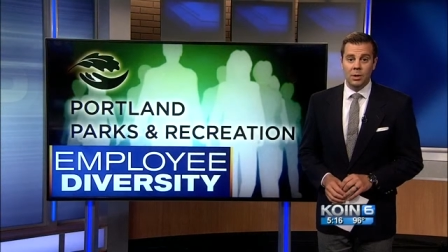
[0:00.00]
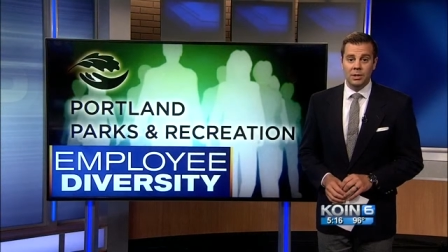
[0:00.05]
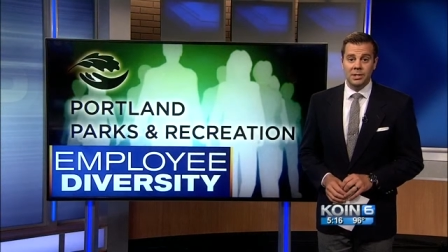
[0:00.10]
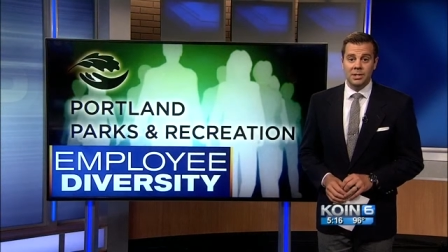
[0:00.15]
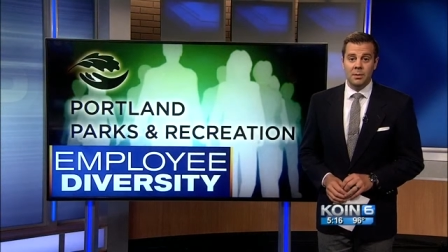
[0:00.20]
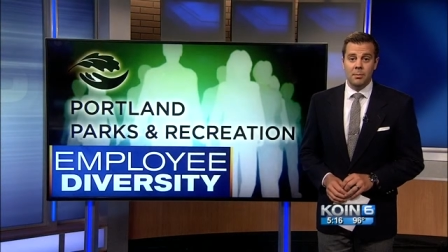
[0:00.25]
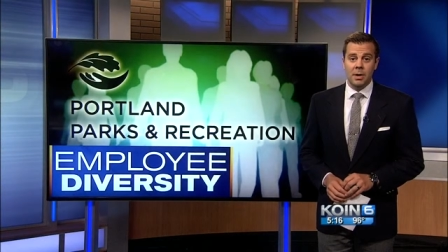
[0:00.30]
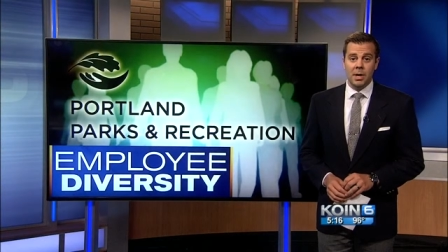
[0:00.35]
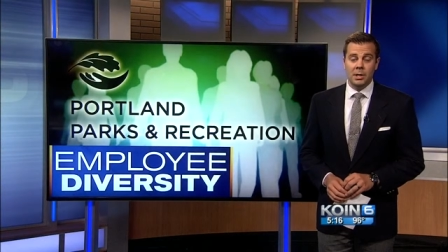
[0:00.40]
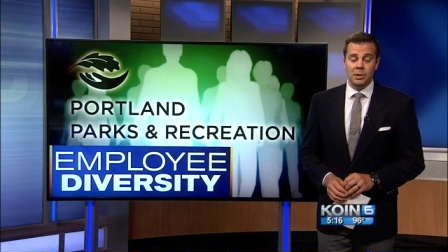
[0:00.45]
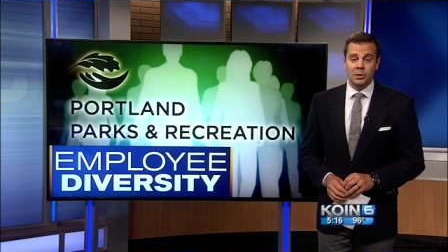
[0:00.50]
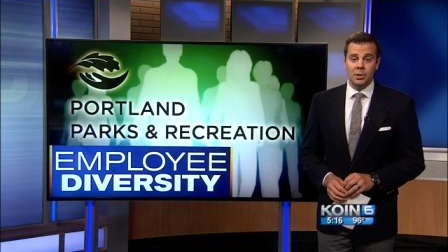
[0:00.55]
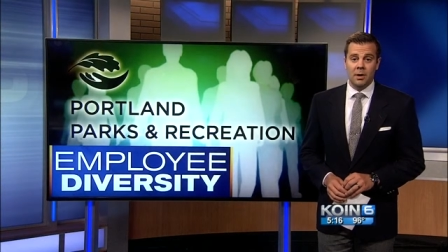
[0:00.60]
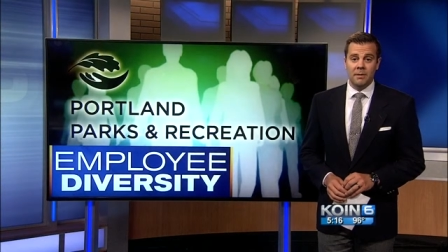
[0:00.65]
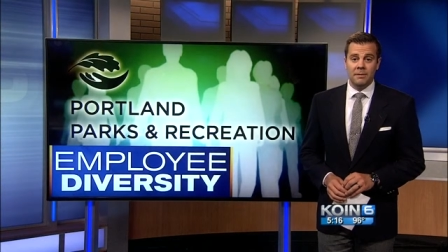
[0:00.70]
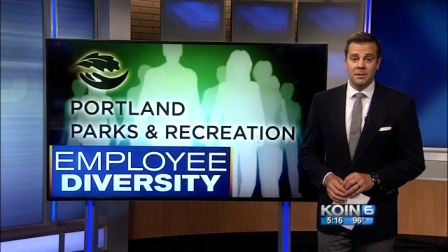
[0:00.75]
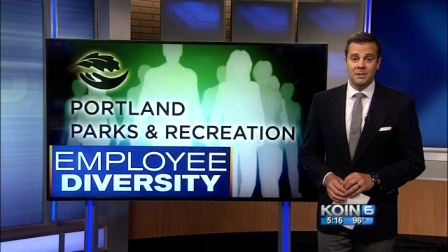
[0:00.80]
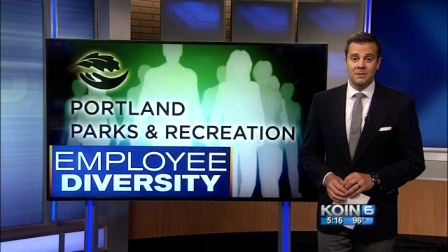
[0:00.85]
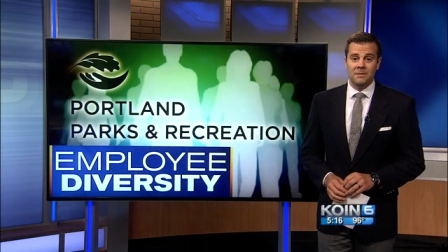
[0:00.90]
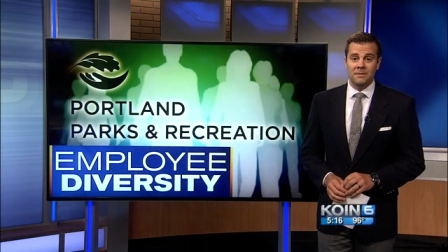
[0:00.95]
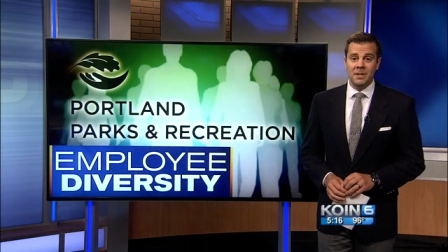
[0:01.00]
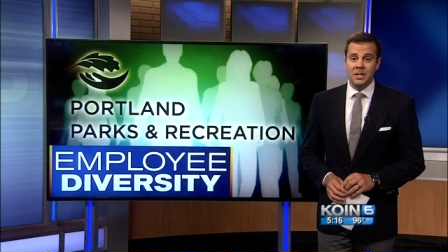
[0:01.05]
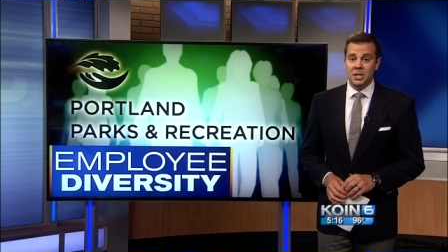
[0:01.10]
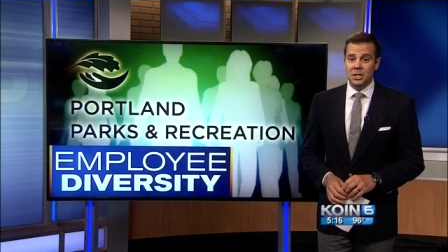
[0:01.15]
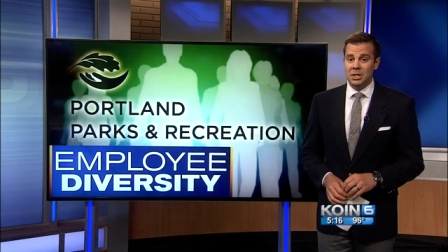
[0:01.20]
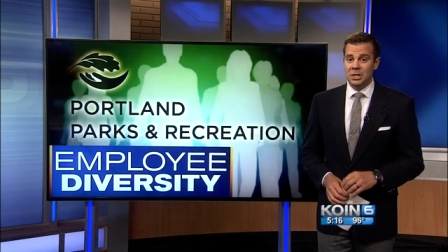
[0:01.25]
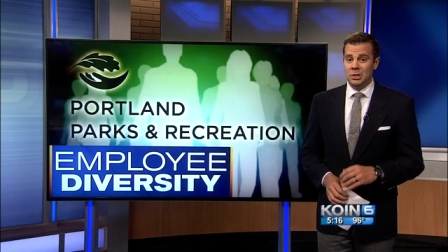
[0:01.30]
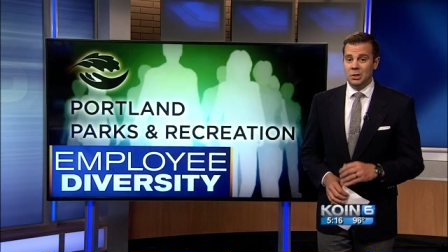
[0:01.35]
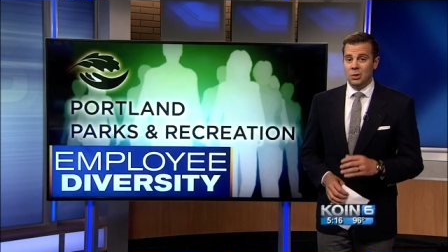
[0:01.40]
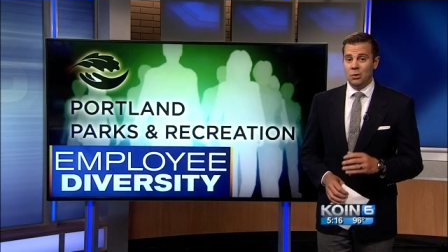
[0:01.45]
once the mayor's office
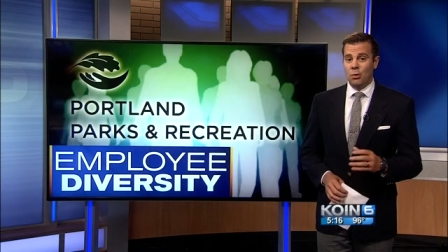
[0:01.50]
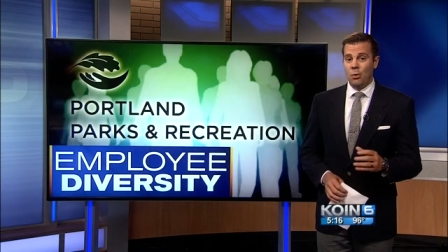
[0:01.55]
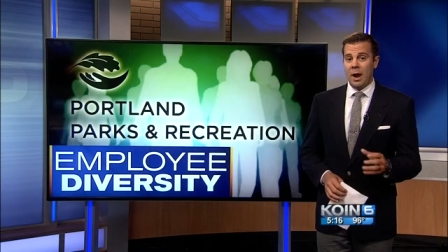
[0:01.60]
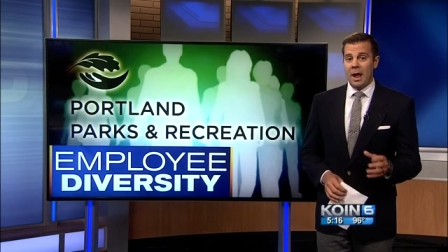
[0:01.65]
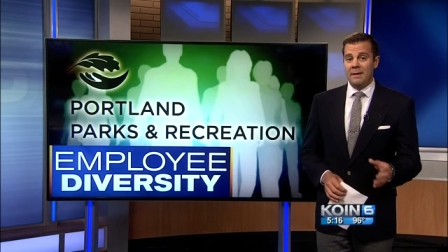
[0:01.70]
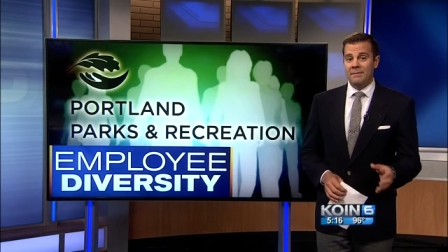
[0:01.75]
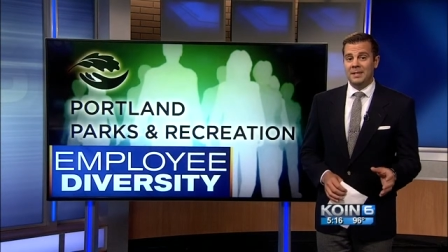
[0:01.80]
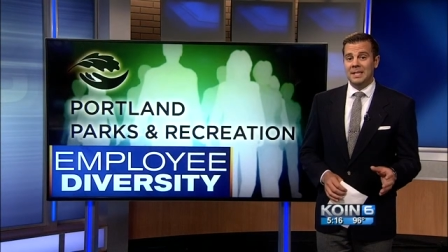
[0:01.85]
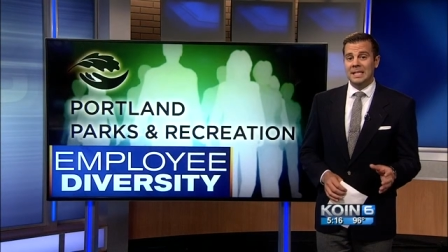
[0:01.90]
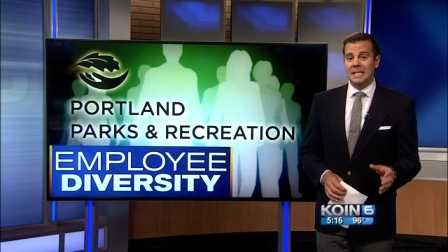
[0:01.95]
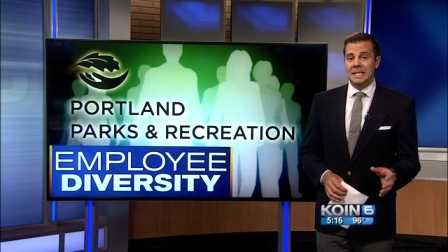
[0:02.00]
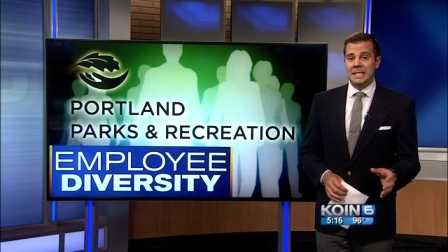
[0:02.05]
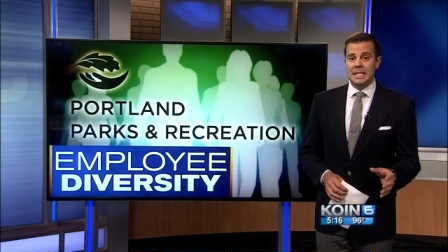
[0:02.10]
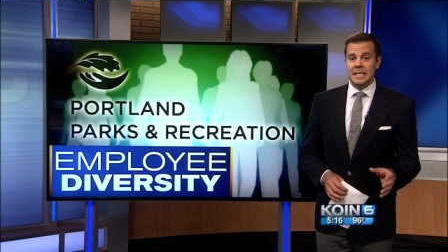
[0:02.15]
finishes crafting the